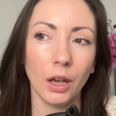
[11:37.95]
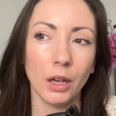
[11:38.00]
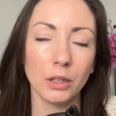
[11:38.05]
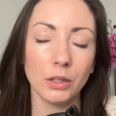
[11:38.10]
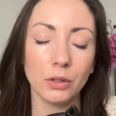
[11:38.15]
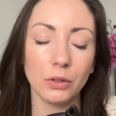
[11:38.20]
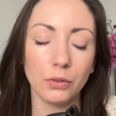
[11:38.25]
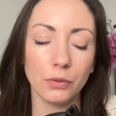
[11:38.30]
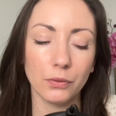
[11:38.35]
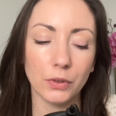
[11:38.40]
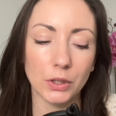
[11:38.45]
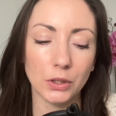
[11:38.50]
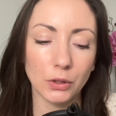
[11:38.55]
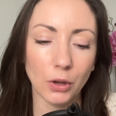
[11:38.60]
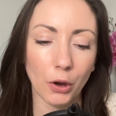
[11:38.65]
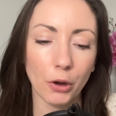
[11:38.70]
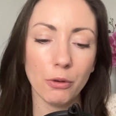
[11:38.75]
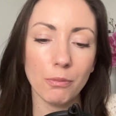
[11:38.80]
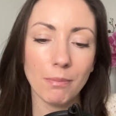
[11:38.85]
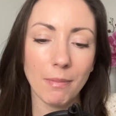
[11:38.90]
For
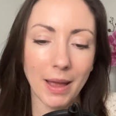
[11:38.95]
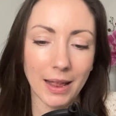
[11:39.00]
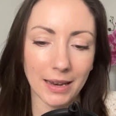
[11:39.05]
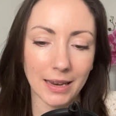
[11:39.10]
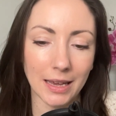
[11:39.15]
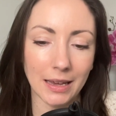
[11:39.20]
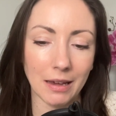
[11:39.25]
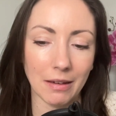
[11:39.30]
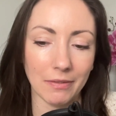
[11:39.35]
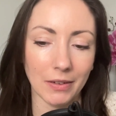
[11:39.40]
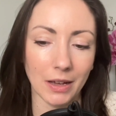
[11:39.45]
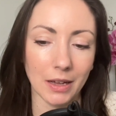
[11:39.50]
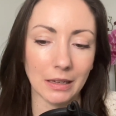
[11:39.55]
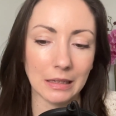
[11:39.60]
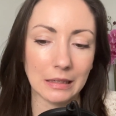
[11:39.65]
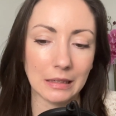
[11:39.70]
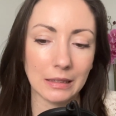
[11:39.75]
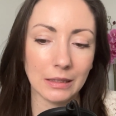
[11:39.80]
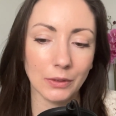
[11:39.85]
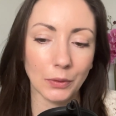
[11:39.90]
so many of
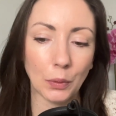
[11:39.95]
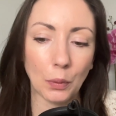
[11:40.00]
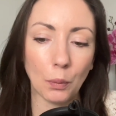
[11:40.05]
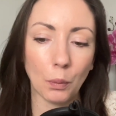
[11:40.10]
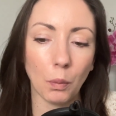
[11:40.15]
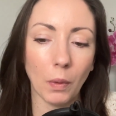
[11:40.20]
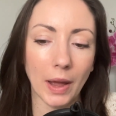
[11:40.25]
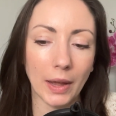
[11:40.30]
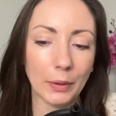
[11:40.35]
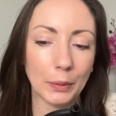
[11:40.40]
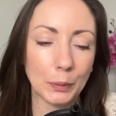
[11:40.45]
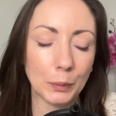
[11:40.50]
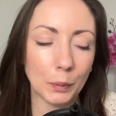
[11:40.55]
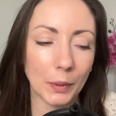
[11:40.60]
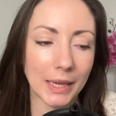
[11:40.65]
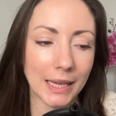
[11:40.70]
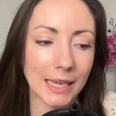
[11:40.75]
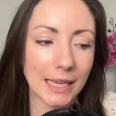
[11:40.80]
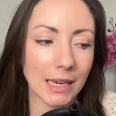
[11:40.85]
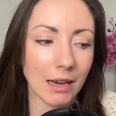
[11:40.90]
us, when
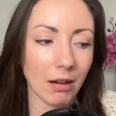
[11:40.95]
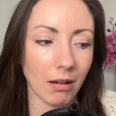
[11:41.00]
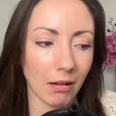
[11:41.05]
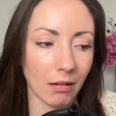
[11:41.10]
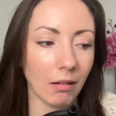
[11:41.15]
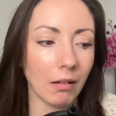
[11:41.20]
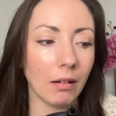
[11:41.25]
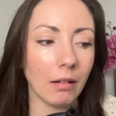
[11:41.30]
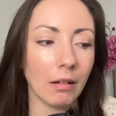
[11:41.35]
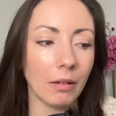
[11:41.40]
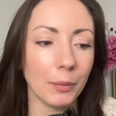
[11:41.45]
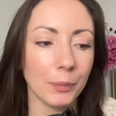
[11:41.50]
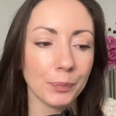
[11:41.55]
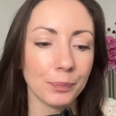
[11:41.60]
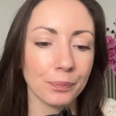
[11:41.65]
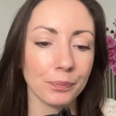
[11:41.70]
we are